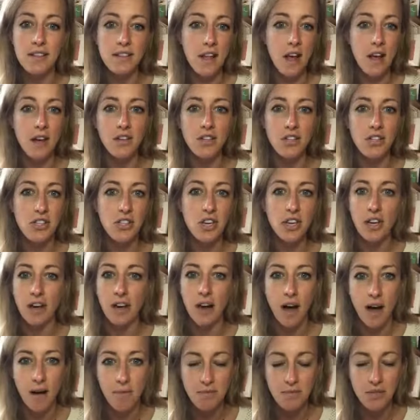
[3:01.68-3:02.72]
It's not just going to
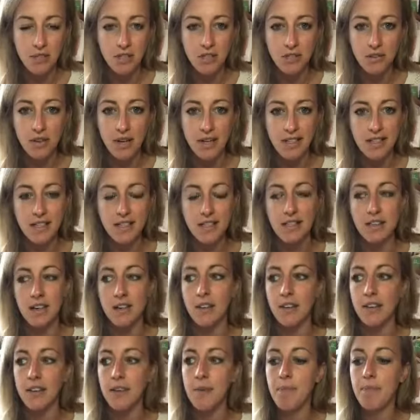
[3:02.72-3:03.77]
come to you
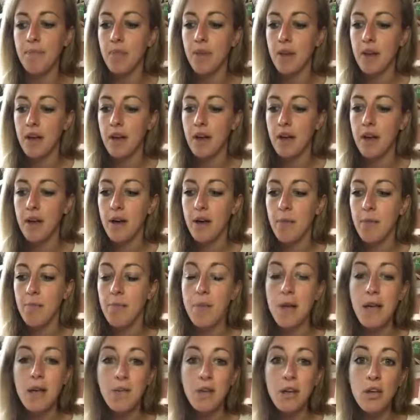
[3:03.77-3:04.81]
necessarily.
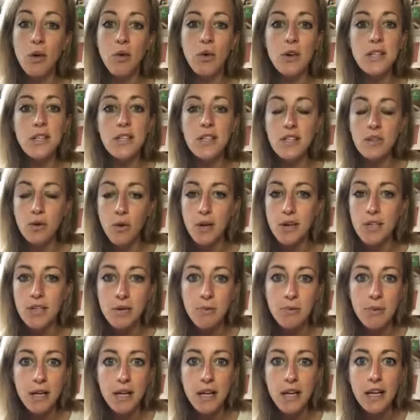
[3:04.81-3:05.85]
Maybe yours is going to
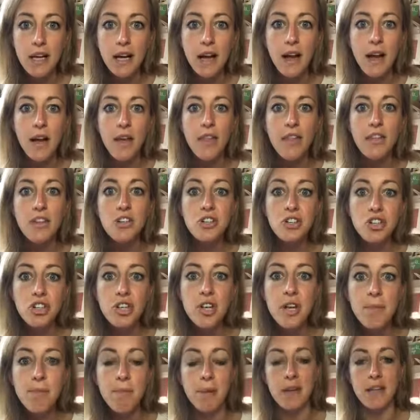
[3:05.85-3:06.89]
be the
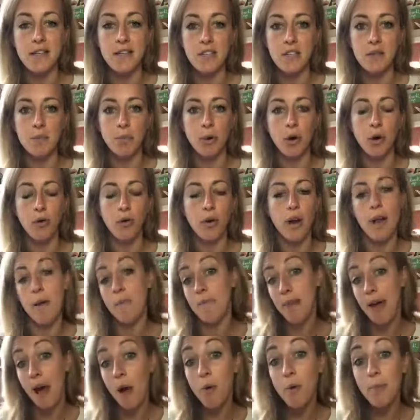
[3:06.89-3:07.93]
cheapest program.
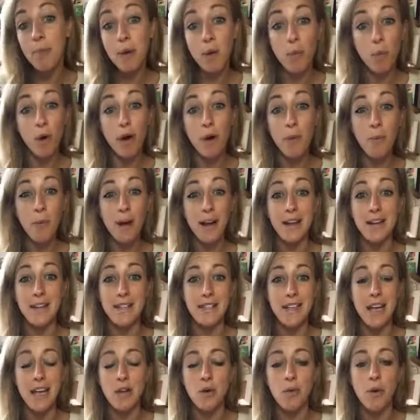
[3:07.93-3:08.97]
That would be one way to
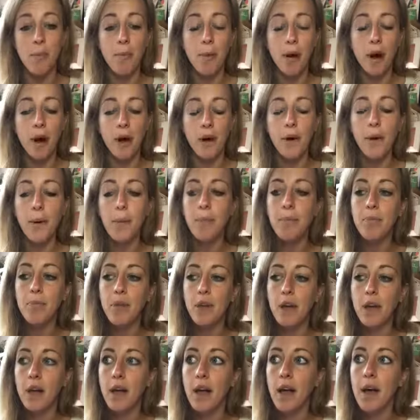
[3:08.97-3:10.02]
set you apart.
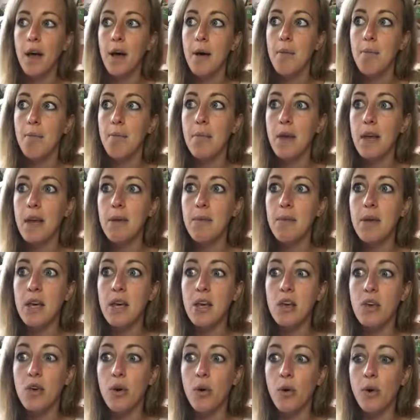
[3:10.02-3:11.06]
Maybe
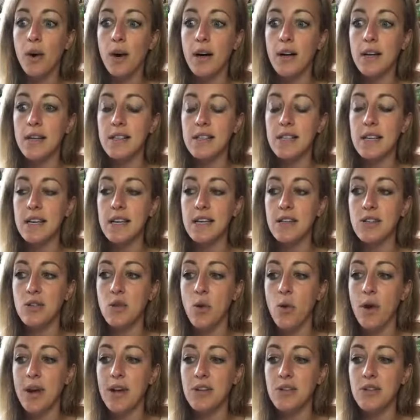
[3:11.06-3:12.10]
yours is
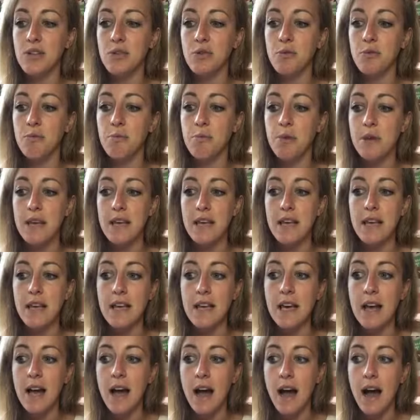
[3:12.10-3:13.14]
going to
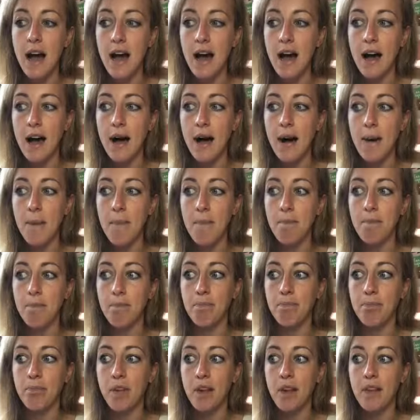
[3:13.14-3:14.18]
be
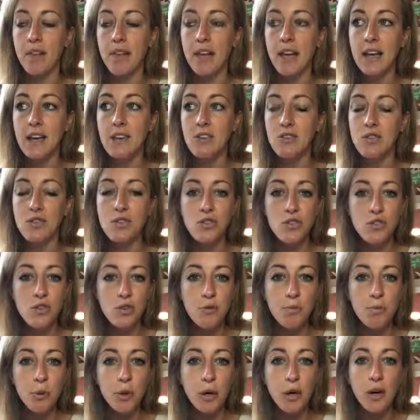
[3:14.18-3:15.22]
um, like
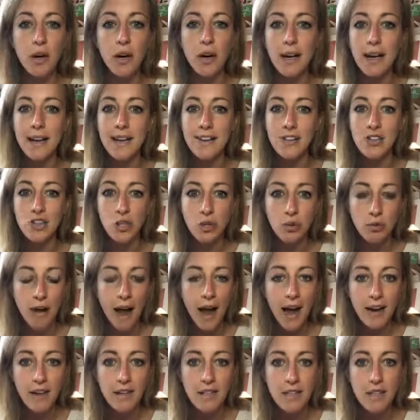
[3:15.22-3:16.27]
super
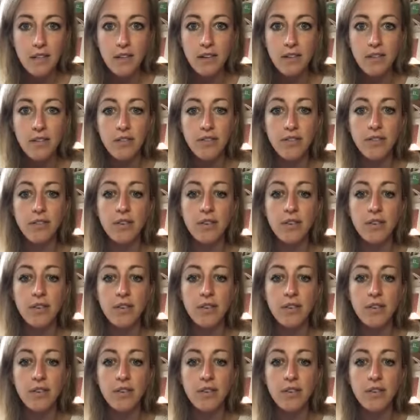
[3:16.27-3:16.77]
interactive